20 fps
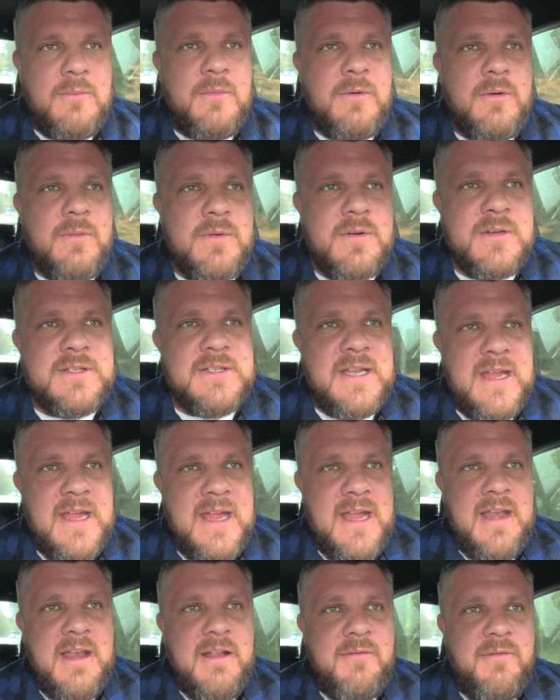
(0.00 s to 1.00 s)
where we're
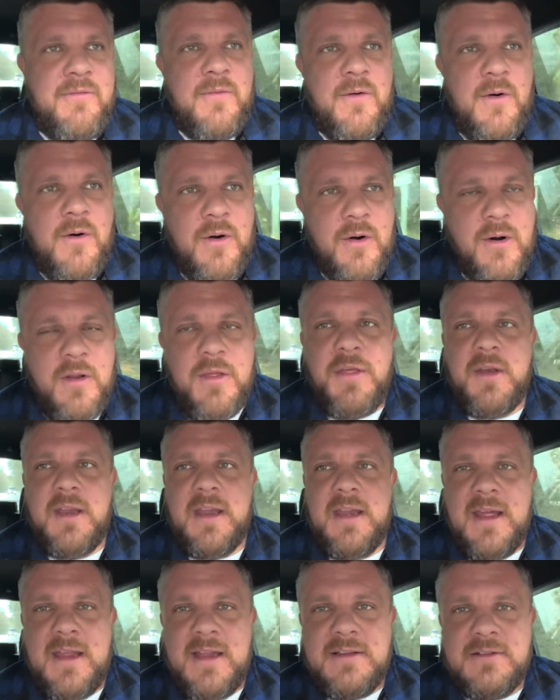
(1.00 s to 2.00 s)
staying for three
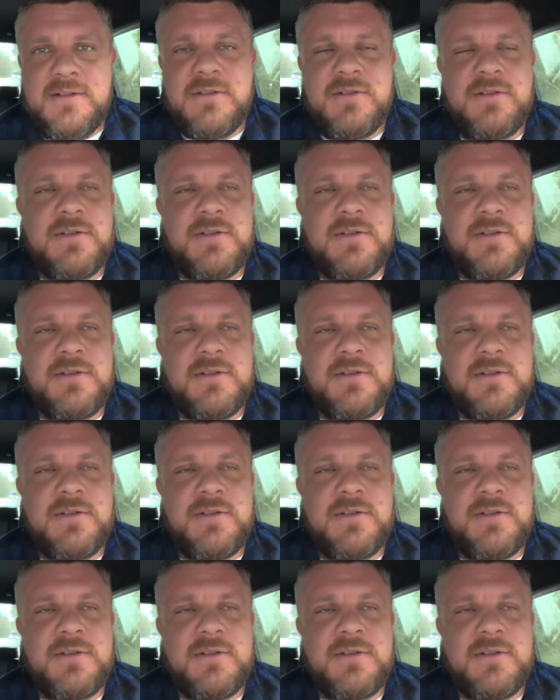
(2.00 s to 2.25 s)
nights.